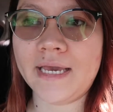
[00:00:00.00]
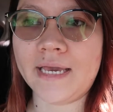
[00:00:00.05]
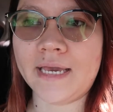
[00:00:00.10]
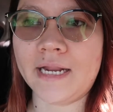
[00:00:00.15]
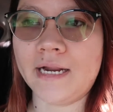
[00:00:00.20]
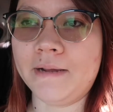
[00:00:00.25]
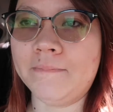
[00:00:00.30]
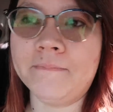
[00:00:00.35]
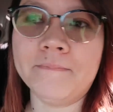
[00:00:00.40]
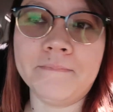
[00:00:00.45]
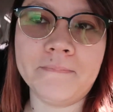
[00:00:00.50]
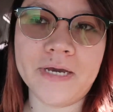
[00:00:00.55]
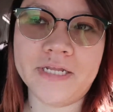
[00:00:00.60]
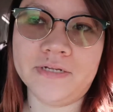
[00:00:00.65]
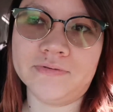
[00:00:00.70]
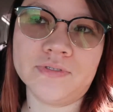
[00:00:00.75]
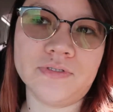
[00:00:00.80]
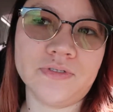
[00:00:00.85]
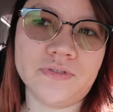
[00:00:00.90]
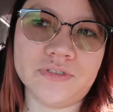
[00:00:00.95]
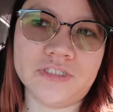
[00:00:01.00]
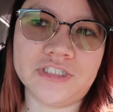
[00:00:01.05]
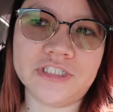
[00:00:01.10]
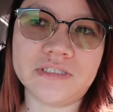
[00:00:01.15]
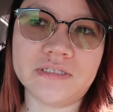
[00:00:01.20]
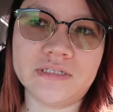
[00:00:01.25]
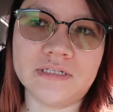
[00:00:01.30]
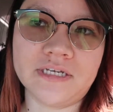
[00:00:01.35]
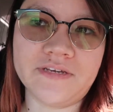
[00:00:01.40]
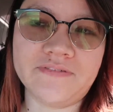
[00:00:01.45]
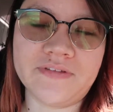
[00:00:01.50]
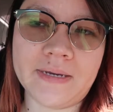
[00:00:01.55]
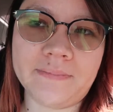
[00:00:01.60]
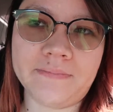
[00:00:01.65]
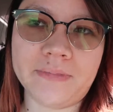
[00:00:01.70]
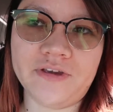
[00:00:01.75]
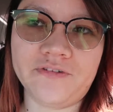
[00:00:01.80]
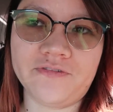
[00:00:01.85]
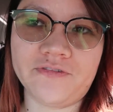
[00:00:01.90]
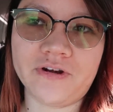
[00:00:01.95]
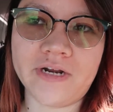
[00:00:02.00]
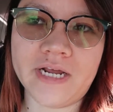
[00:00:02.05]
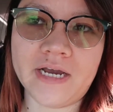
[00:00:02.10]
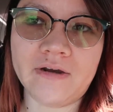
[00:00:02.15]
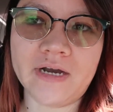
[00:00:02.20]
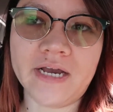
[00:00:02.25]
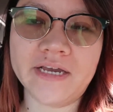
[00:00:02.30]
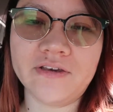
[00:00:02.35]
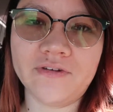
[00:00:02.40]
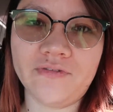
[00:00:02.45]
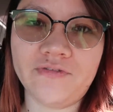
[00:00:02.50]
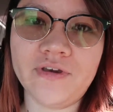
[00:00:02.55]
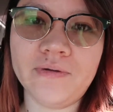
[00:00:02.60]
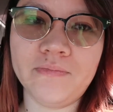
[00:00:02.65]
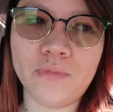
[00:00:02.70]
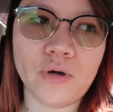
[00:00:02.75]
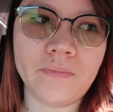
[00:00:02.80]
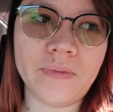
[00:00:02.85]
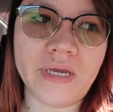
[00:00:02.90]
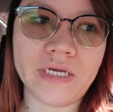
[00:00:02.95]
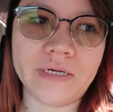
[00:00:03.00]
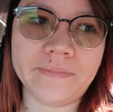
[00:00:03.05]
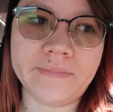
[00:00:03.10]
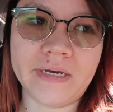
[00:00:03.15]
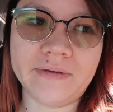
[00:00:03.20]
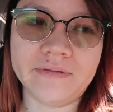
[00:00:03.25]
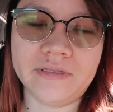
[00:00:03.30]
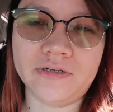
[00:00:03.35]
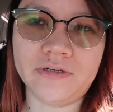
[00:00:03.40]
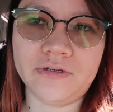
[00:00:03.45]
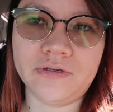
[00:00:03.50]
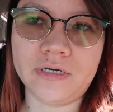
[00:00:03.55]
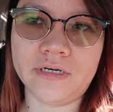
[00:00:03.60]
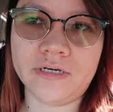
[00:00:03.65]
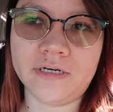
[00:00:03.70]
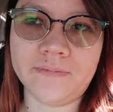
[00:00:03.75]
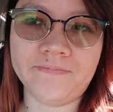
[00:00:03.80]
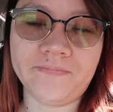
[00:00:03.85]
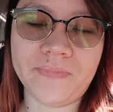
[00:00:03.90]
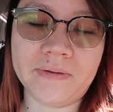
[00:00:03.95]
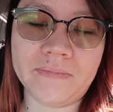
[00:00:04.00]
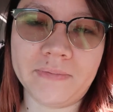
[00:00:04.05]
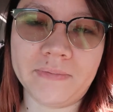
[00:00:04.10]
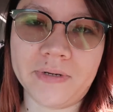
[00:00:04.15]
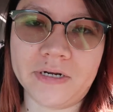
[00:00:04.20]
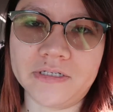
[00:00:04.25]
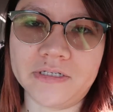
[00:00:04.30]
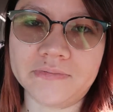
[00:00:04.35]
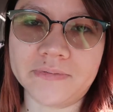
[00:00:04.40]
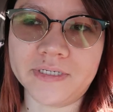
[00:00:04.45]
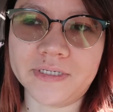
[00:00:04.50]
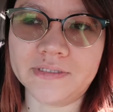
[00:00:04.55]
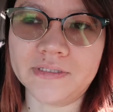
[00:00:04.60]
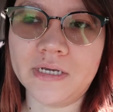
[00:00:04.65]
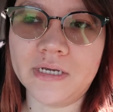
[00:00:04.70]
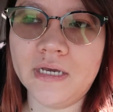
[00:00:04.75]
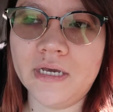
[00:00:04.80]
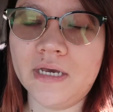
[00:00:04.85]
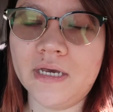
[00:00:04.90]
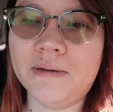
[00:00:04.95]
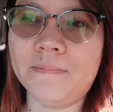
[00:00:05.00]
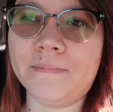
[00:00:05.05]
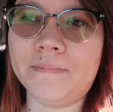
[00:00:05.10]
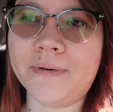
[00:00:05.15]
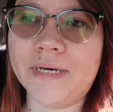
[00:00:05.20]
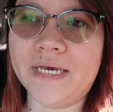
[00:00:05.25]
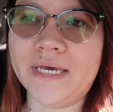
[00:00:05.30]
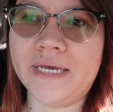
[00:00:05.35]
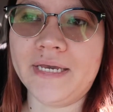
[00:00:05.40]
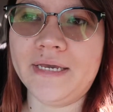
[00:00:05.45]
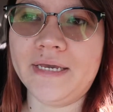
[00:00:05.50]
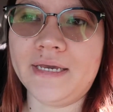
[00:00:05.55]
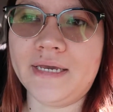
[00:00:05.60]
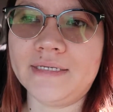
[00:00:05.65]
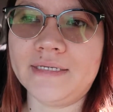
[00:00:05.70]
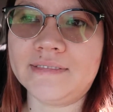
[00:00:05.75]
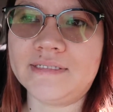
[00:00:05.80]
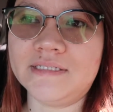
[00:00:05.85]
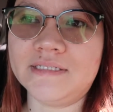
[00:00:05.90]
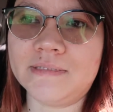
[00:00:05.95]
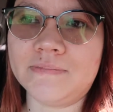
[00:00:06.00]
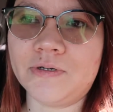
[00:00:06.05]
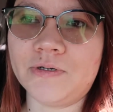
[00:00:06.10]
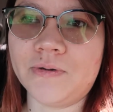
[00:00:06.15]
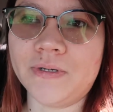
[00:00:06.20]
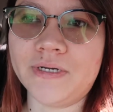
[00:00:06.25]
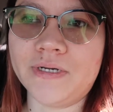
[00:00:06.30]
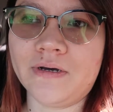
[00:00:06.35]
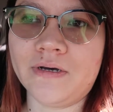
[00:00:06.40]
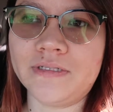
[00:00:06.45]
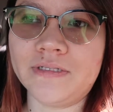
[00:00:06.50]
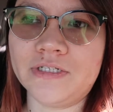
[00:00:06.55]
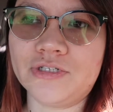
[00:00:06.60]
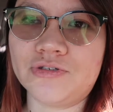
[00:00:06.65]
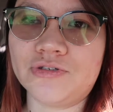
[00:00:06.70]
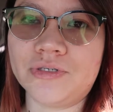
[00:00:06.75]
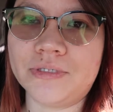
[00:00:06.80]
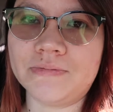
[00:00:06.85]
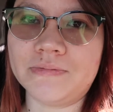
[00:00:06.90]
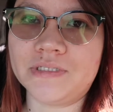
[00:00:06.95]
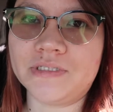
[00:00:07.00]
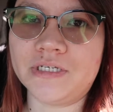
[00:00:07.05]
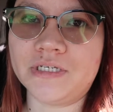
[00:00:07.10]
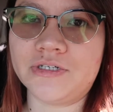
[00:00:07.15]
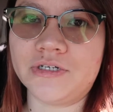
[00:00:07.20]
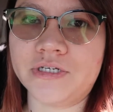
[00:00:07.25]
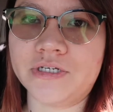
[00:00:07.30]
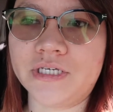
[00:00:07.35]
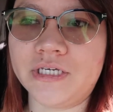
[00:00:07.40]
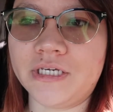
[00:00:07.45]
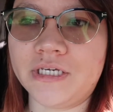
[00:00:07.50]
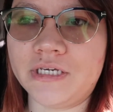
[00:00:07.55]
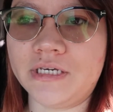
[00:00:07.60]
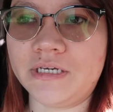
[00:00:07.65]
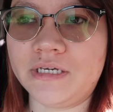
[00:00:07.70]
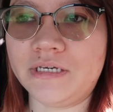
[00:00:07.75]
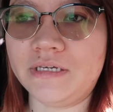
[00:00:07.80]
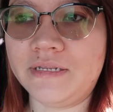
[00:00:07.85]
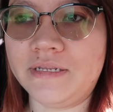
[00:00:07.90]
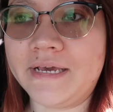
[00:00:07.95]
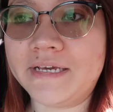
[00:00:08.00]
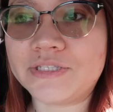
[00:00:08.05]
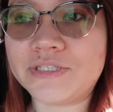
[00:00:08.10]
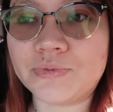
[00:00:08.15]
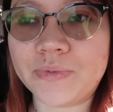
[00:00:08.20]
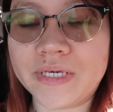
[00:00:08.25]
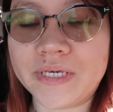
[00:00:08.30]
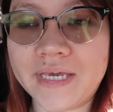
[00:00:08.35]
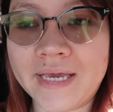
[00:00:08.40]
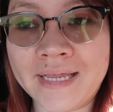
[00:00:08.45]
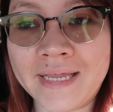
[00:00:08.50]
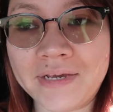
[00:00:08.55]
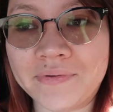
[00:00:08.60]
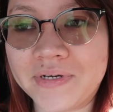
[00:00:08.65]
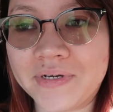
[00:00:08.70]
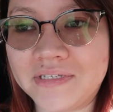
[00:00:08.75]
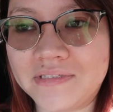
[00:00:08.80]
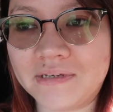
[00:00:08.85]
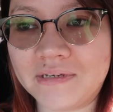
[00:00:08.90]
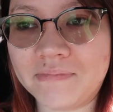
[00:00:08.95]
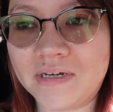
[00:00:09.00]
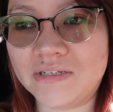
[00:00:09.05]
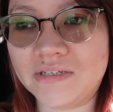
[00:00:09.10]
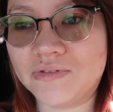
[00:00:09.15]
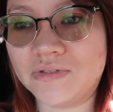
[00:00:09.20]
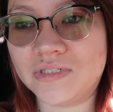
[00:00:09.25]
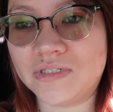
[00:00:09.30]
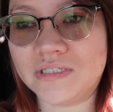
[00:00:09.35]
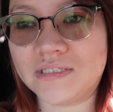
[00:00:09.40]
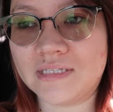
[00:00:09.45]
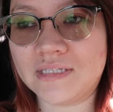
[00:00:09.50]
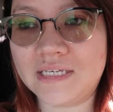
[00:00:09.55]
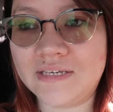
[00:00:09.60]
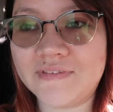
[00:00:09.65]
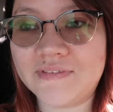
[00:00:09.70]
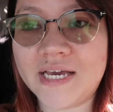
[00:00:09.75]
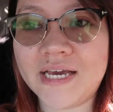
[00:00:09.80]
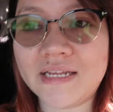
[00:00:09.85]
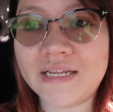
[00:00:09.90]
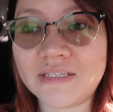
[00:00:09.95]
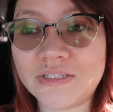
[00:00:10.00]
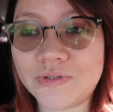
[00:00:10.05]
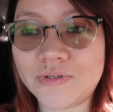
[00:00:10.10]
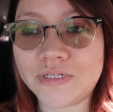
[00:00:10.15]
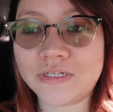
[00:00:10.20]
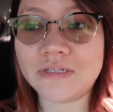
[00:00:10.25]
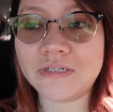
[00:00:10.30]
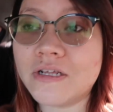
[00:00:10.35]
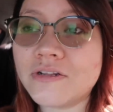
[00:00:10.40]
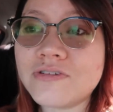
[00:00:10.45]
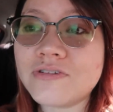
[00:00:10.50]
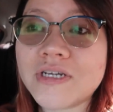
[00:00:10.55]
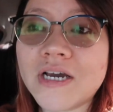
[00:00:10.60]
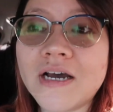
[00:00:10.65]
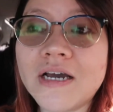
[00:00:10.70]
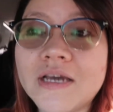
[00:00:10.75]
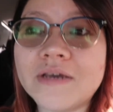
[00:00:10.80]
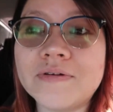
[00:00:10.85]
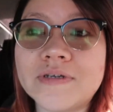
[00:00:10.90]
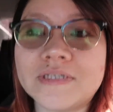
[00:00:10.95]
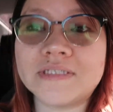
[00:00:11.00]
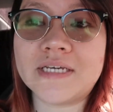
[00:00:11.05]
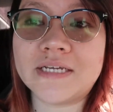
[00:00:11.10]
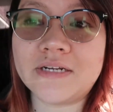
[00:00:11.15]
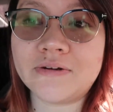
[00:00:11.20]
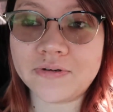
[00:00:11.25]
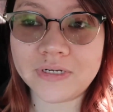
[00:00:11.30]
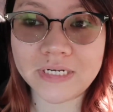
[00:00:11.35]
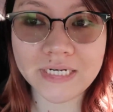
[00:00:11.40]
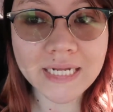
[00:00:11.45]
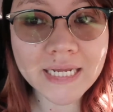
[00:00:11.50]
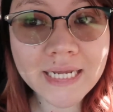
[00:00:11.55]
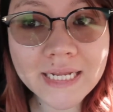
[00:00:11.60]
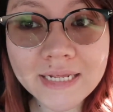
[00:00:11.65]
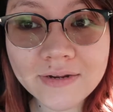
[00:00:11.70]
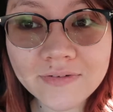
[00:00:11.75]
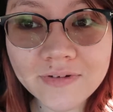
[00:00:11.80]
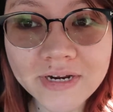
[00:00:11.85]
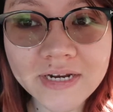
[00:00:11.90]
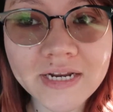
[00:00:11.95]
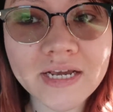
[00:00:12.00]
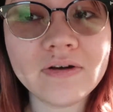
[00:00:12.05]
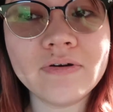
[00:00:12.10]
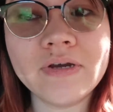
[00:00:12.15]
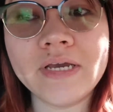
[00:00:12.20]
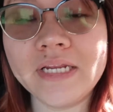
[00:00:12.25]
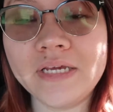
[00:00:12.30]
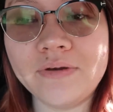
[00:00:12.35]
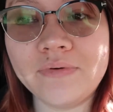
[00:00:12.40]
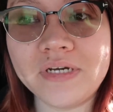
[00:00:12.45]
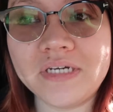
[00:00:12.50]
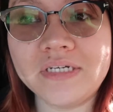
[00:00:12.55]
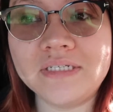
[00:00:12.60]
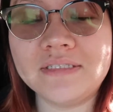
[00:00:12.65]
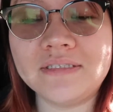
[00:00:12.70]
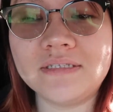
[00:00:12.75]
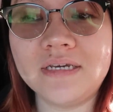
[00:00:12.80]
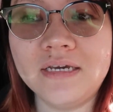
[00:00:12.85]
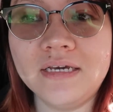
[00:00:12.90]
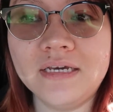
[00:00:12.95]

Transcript: and I might as well just leave that be for now. I could fit more makeup at the new, um, at my parents' place. But since I'm going on the trip to see Cookie next week anyways, I might as well just leave that and do it another time because I don't need it right now anyways.